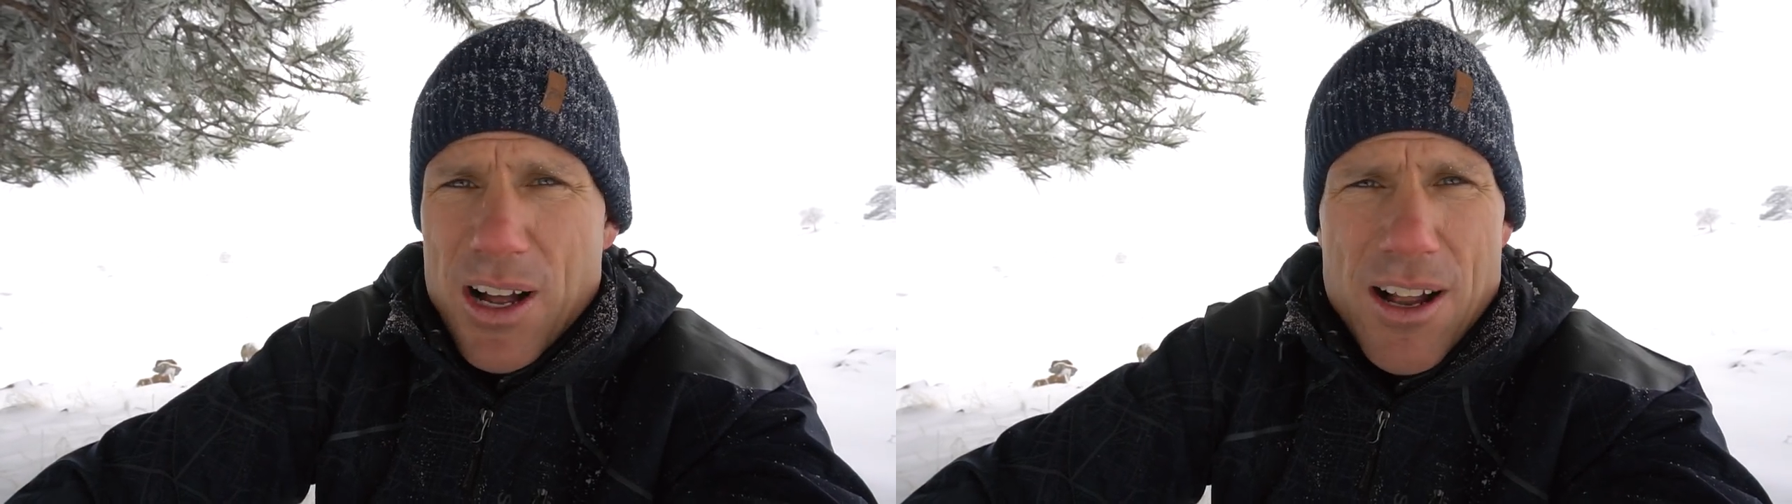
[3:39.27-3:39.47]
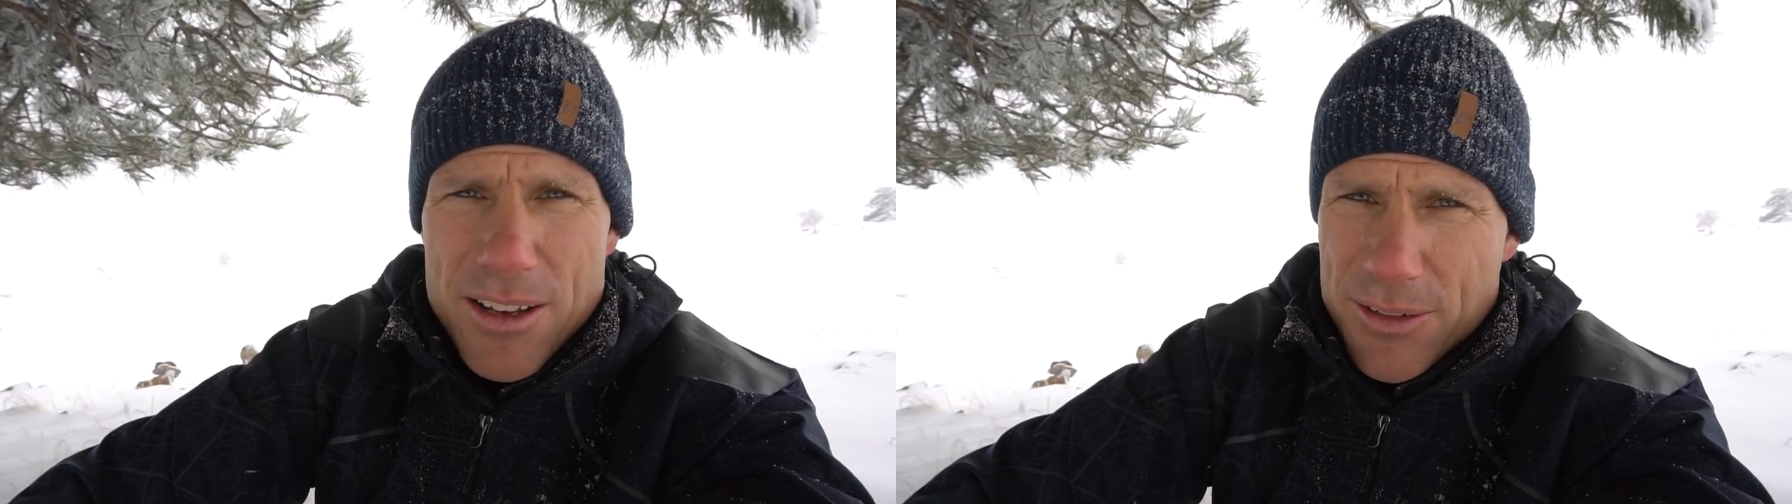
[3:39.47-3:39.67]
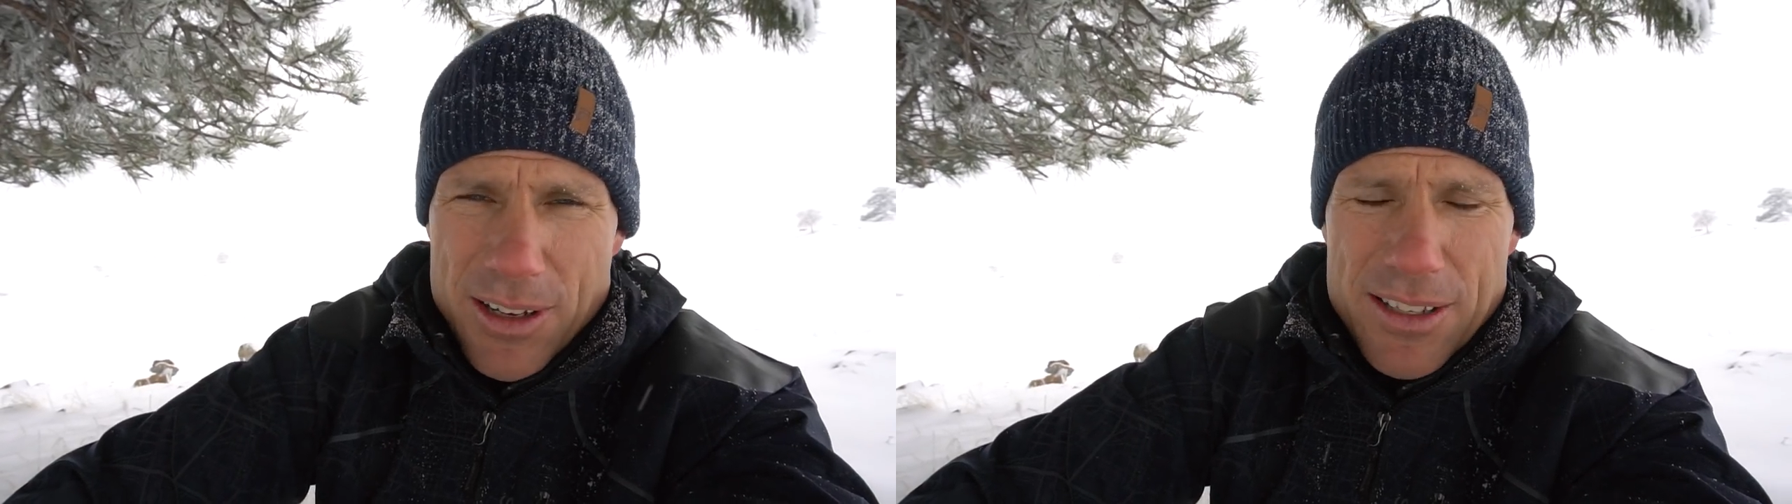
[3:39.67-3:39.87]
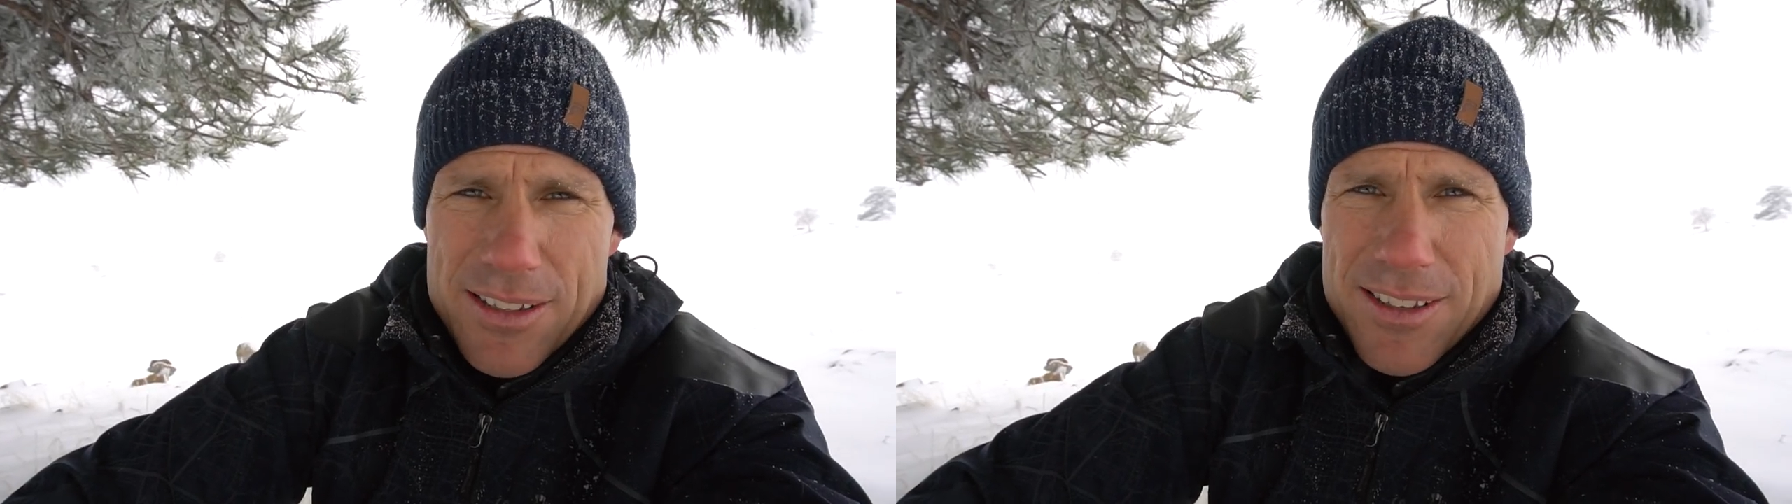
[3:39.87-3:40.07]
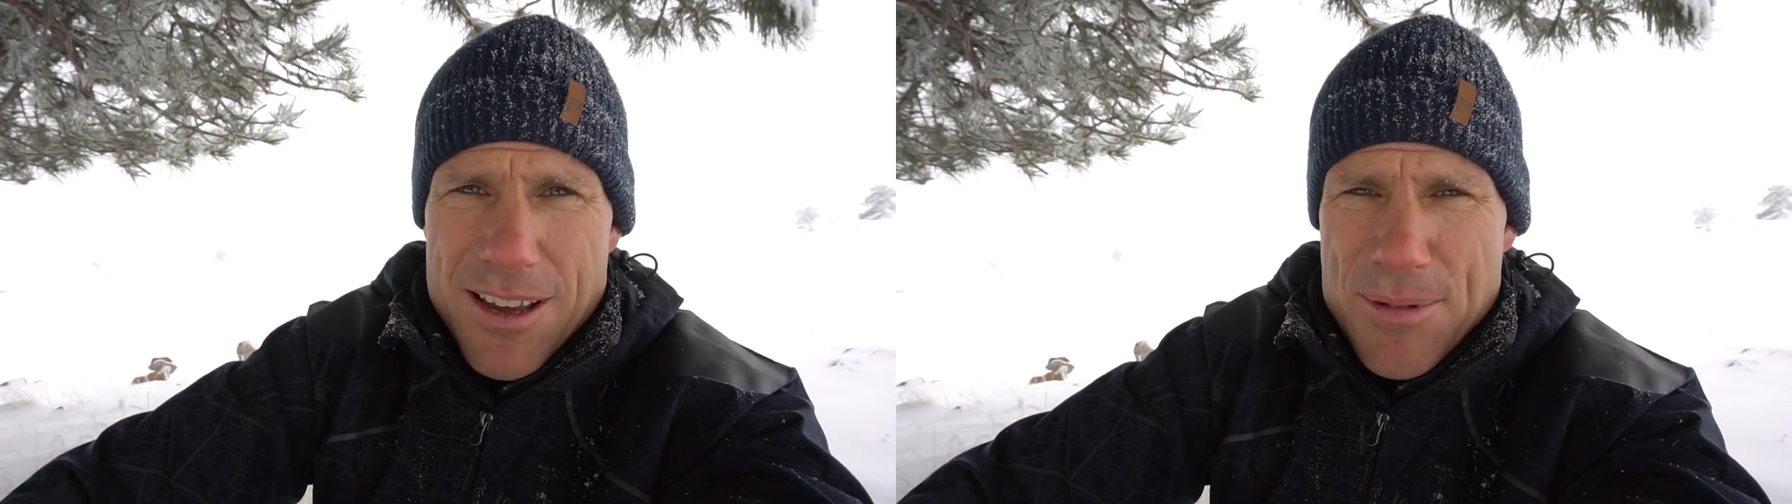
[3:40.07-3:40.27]
all of
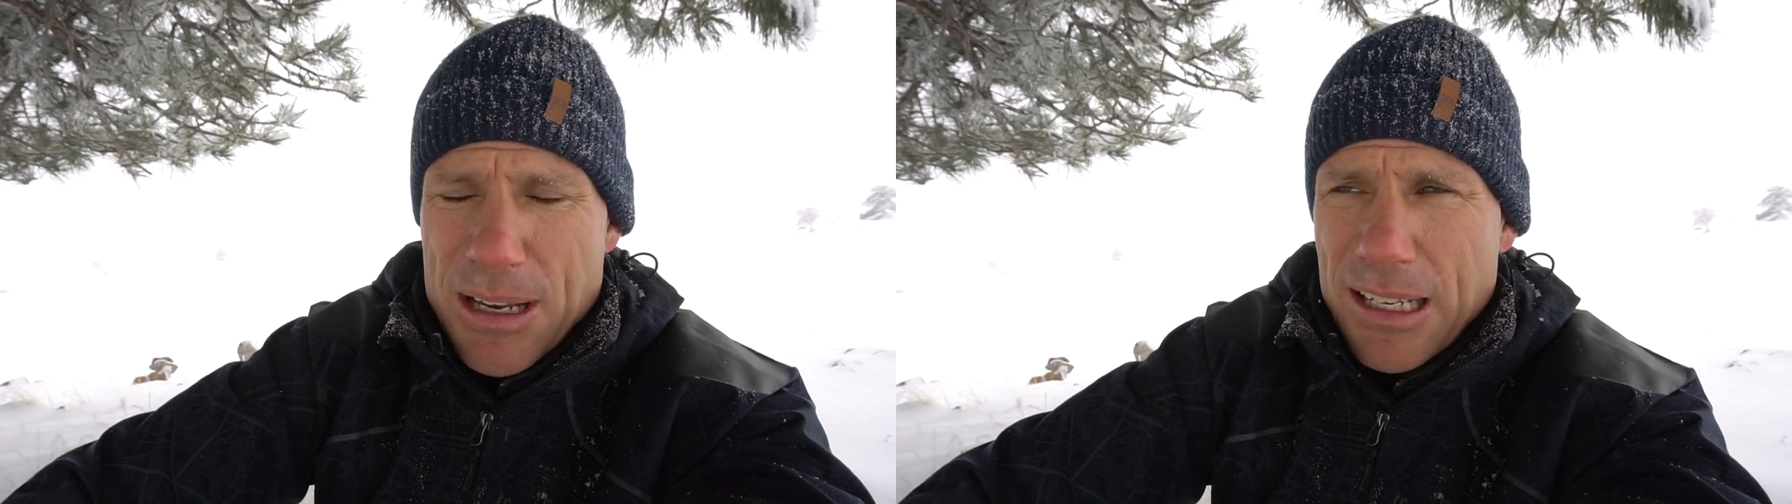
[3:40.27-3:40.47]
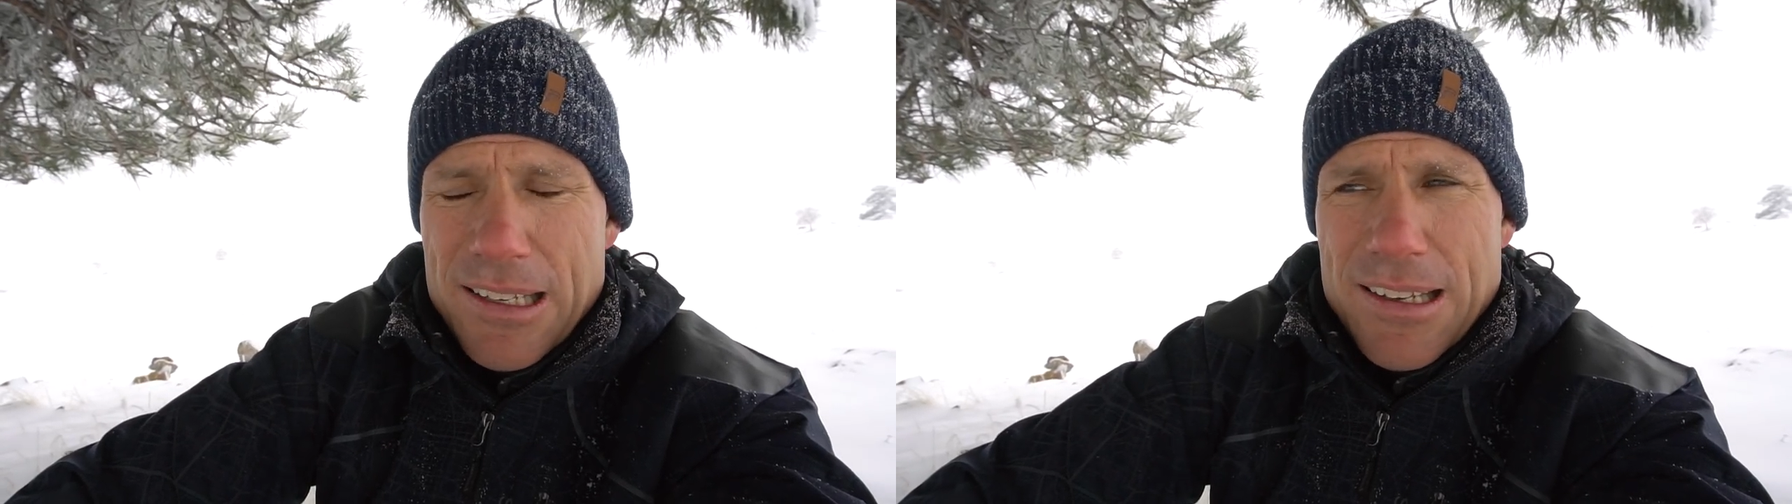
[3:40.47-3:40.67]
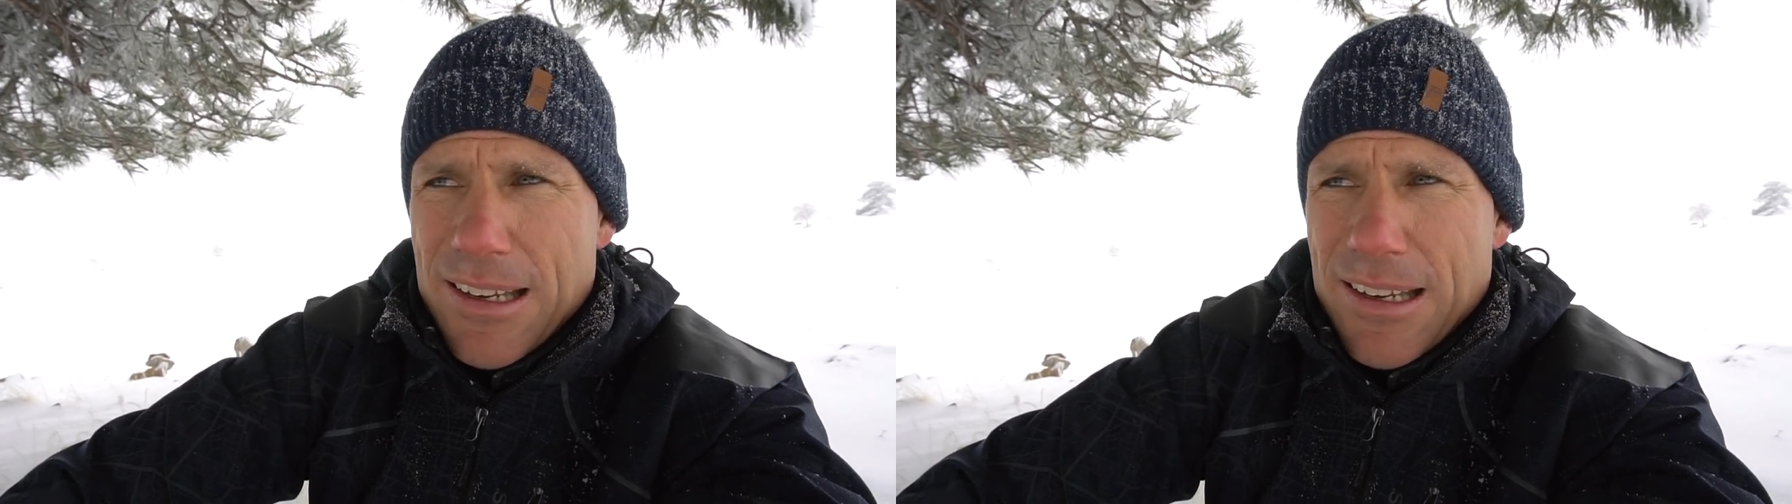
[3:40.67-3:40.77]
us. I mean,